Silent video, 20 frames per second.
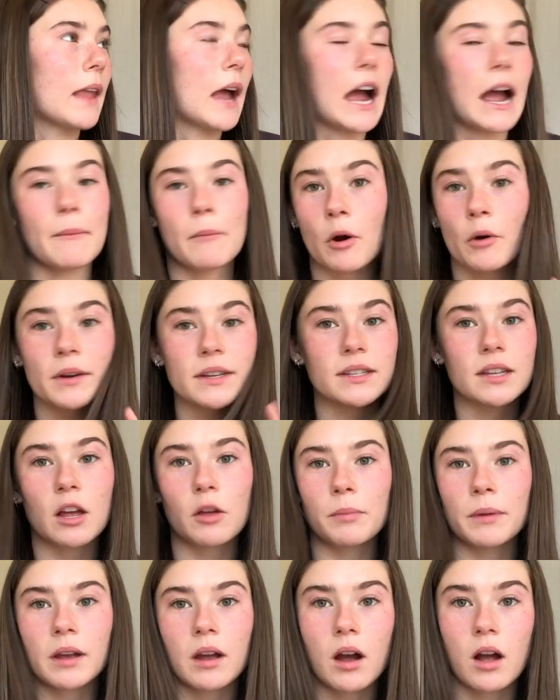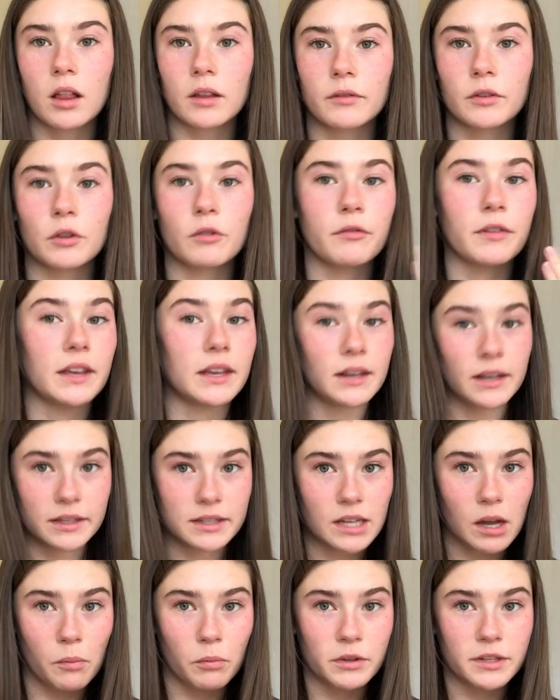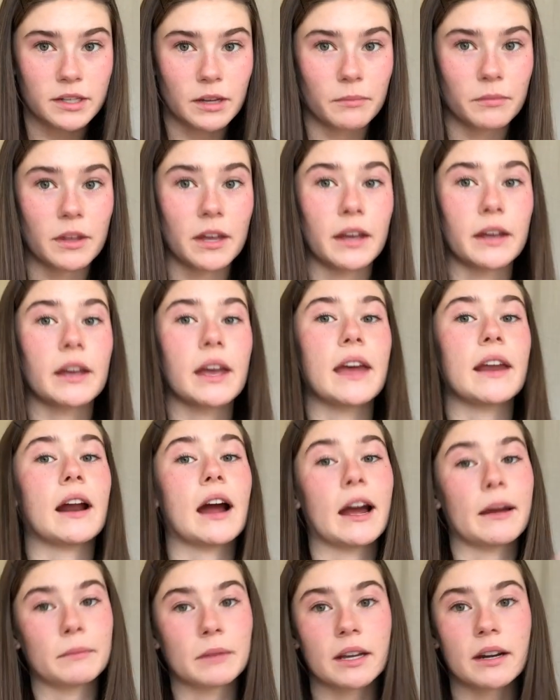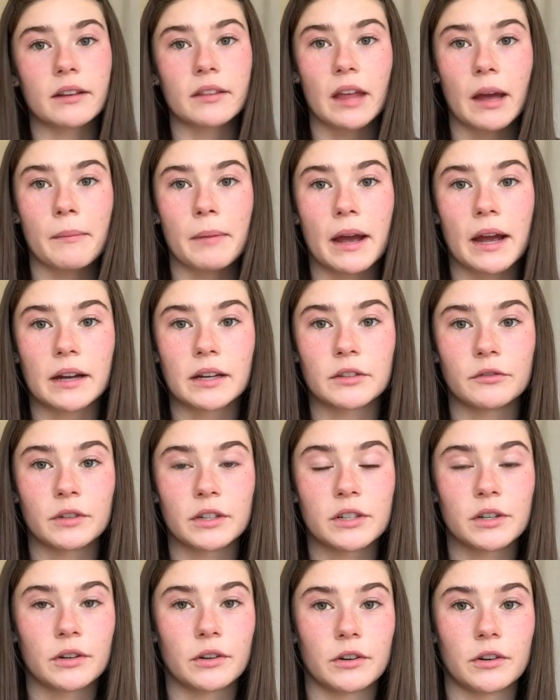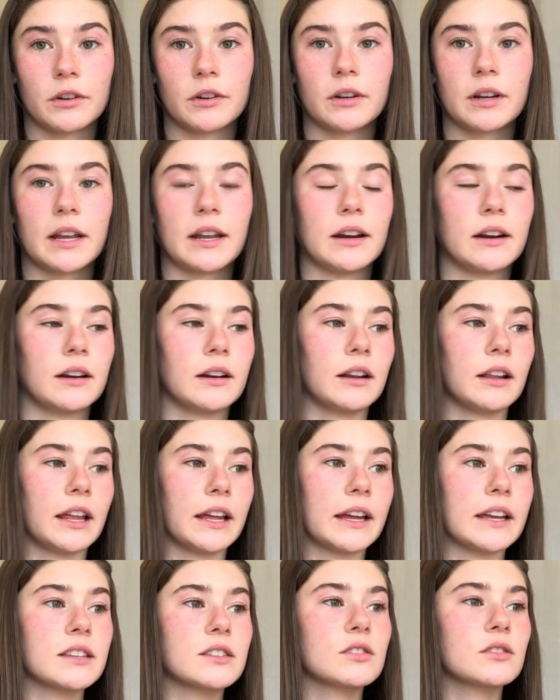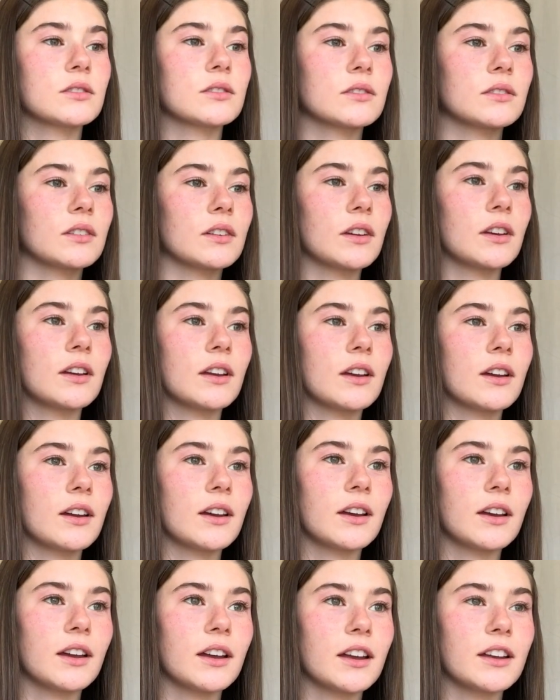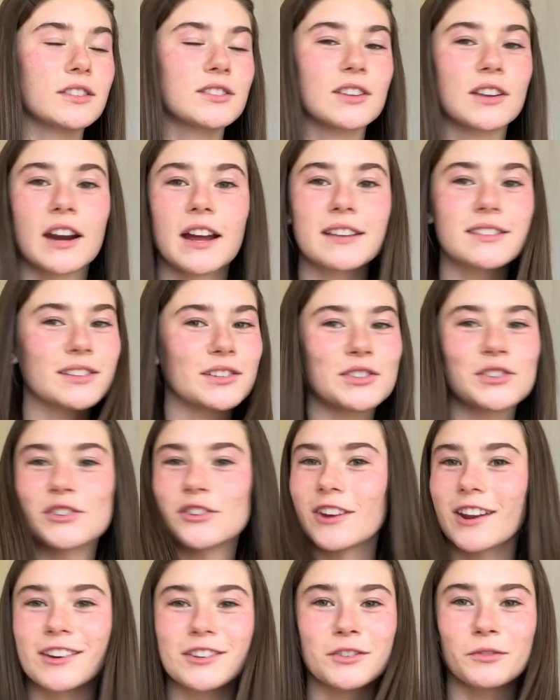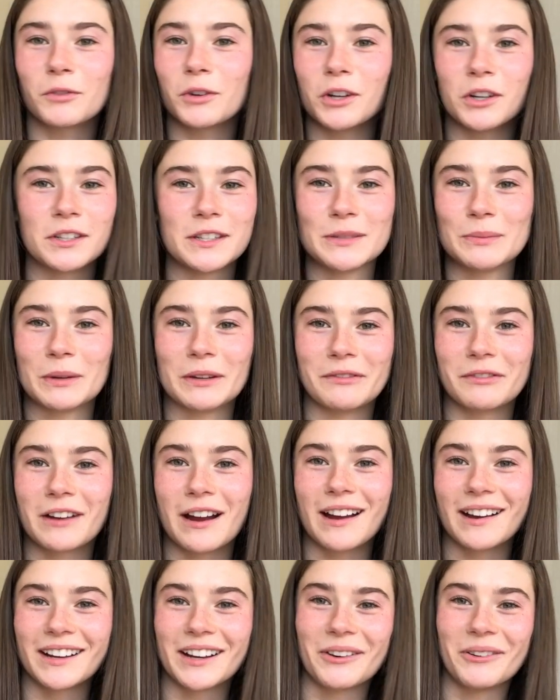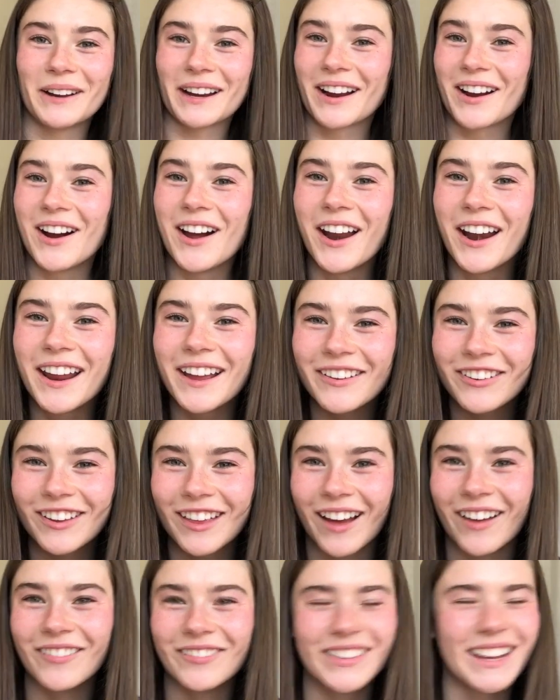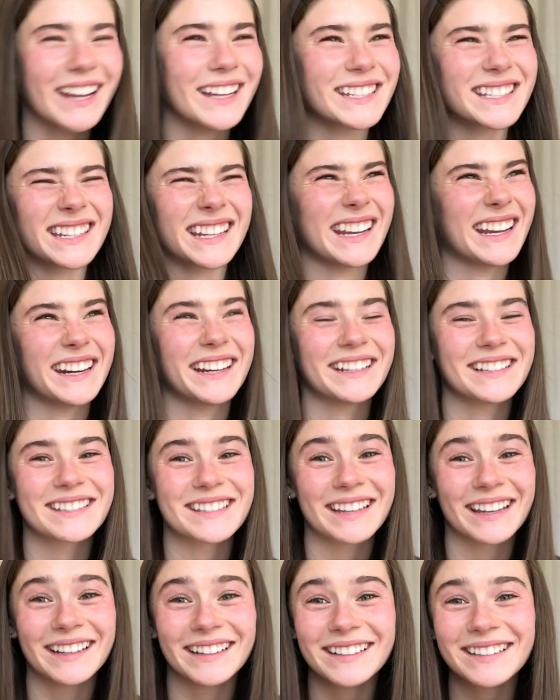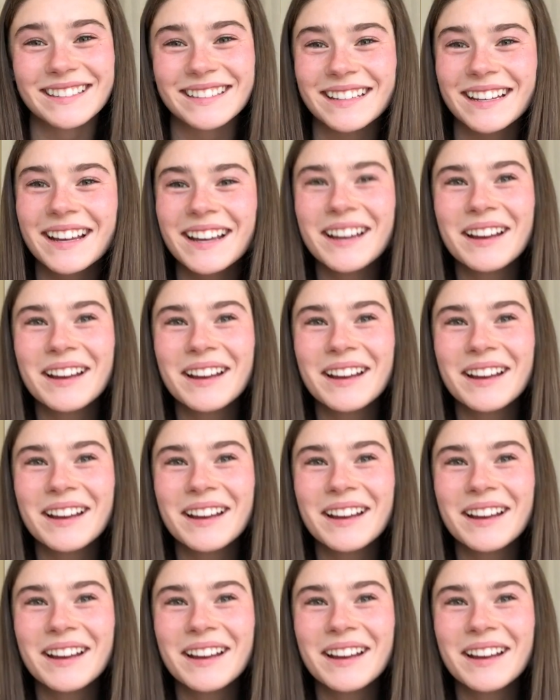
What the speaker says: I'm always helping Oliver if he needs help with something, and I'm getting that back in return, and like it's a nice exchange of goods we've got going on, if that makes any sense.